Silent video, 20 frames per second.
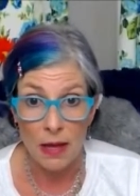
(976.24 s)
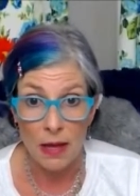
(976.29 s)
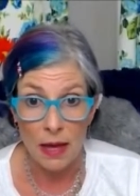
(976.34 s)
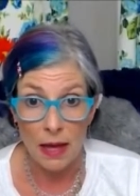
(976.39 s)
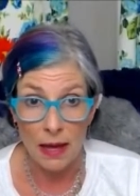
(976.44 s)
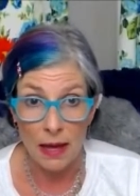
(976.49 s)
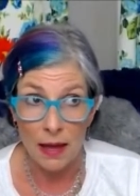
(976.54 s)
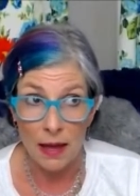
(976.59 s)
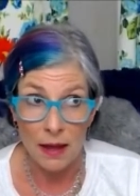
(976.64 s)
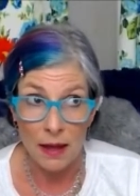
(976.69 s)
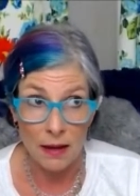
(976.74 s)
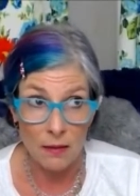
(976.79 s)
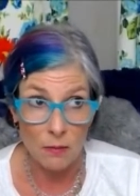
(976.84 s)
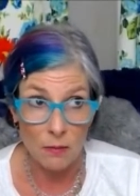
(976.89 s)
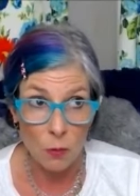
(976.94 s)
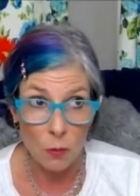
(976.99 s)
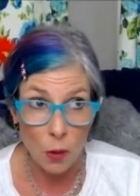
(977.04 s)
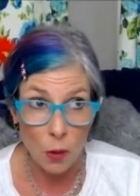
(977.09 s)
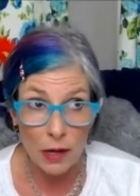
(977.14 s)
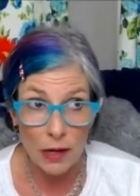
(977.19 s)

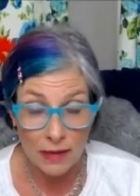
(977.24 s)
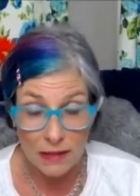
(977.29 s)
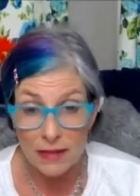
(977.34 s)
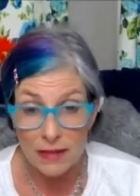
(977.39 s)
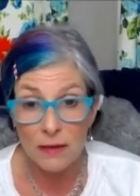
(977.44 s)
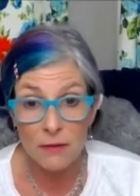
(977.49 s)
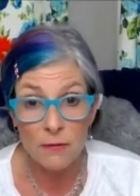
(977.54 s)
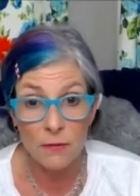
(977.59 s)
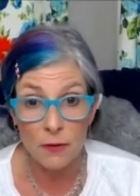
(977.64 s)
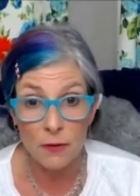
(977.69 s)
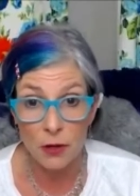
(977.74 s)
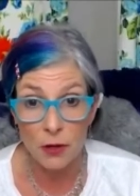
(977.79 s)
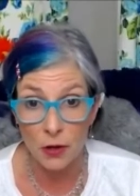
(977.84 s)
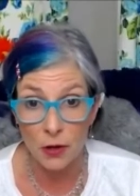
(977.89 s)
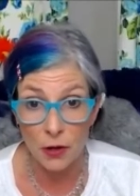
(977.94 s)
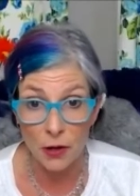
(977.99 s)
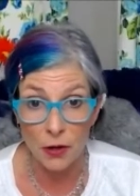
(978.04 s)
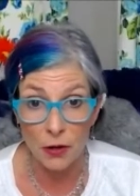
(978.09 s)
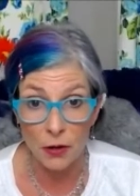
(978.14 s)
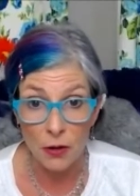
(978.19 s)
And what it did for
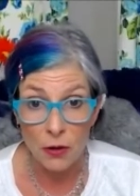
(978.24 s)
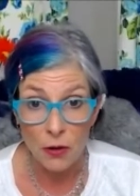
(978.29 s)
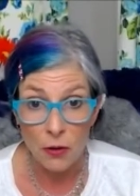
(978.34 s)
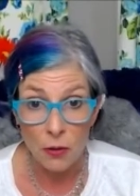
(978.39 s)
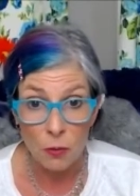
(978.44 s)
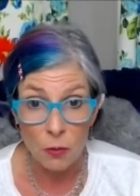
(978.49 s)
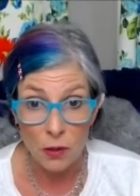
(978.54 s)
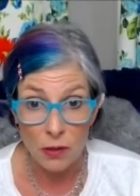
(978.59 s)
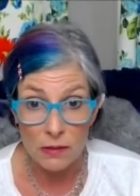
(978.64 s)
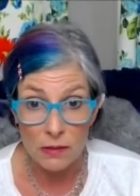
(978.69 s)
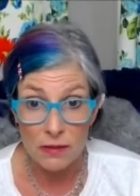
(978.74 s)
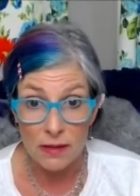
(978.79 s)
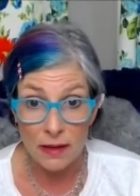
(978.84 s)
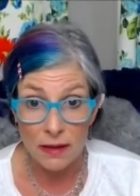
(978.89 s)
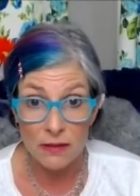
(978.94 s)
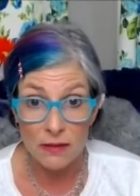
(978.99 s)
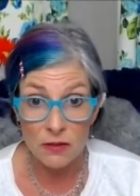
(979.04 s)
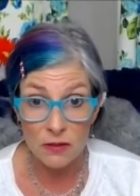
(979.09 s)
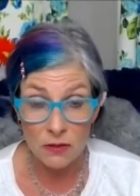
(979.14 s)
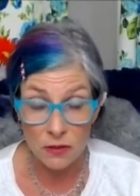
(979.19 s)
her was
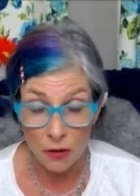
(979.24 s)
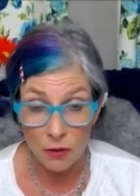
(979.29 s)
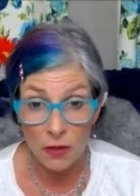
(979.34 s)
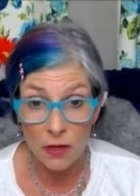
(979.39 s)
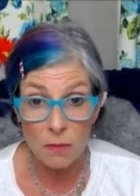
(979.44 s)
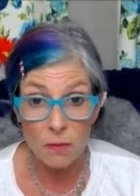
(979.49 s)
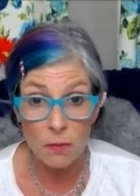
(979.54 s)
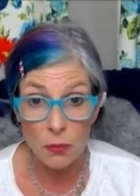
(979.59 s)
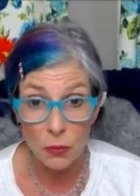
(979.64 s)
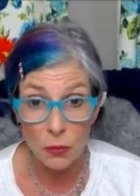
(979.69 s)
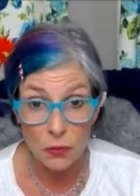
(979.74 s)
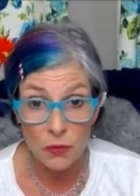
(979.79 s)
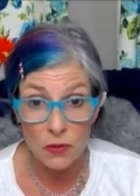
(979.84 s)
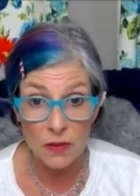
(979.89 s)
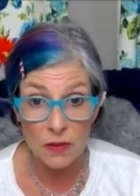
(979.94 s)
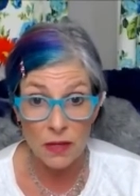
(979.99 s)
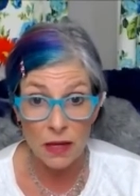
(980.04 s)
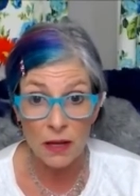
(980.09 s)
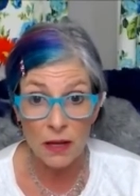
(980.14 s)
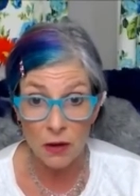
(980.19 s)
it started
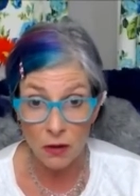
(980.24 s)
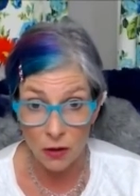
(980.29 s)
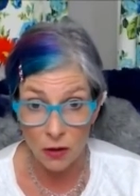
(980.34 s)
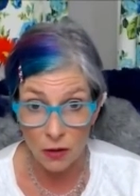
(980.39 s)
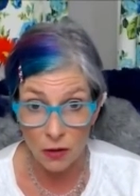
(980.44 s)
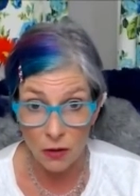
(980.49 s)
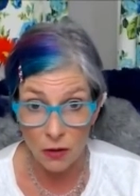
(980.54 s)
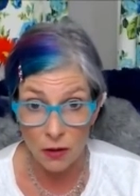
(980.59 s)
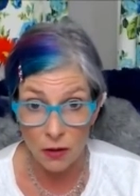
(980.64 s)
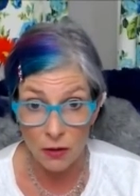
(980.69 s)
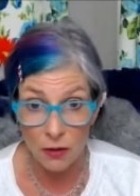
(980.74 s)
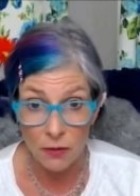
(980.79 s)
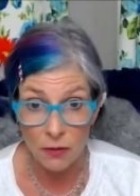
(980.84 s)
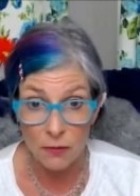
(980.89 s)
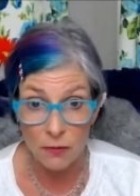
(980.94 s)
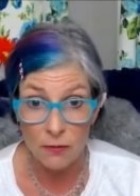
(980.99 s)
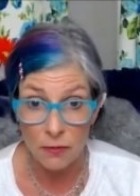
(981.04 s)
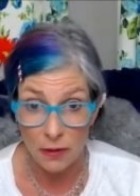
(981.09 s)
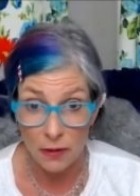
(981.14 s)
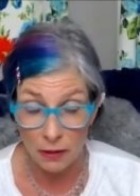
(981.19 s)
boosting her
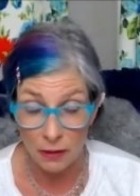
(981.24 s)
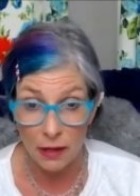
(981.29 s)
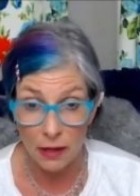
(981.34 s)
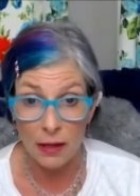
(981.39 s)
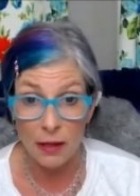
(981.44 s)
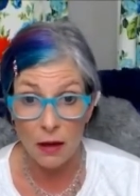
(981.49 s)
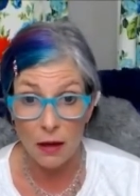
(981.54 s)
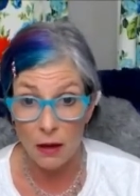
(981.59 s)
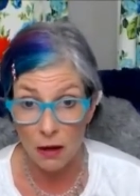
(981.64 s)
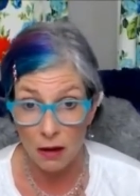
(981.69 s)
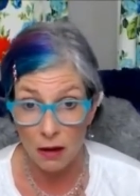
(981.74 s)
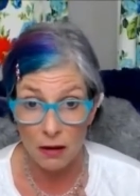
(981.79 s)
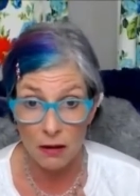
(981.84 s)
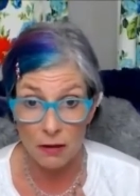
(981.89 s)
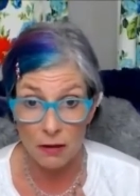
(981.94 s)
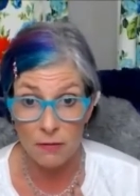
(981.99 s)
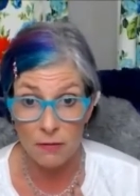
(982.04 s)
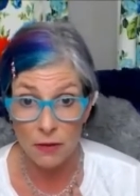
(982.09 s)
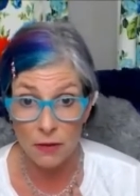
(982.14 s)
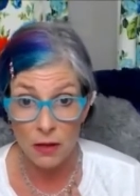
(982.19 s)
feeling
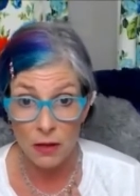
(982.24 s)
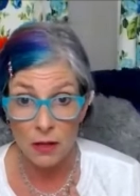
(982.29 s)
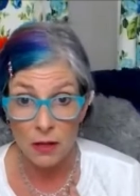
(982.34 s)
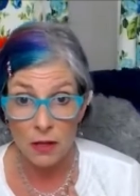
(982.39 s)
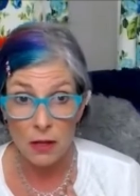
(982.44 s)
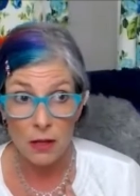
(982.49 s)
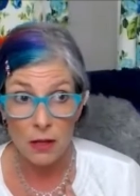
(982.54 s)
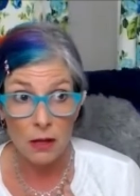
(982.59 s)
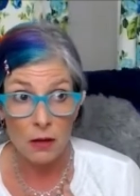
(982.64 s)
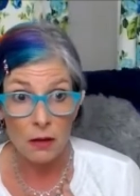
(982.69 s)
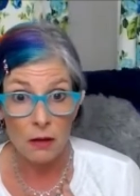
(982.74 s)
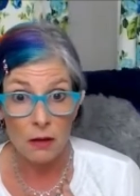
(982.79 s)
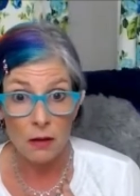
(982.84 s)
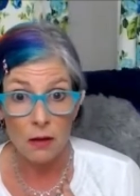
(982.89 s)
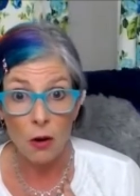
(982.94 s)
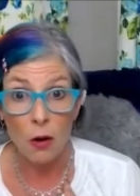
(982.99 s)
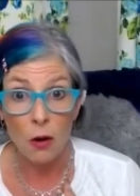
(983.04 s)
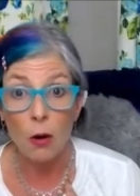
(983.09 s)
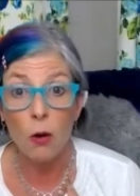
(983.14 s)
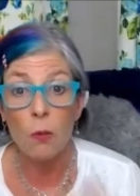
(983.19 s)
of
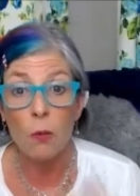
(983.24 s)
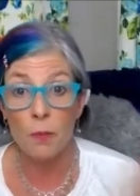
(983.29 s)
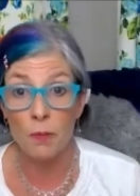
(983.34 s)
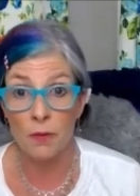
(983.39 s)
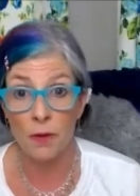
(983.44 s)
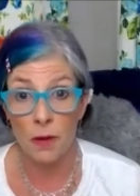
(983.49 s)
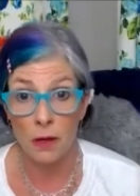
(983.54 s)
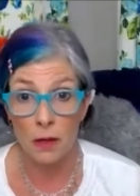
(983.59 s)
hope.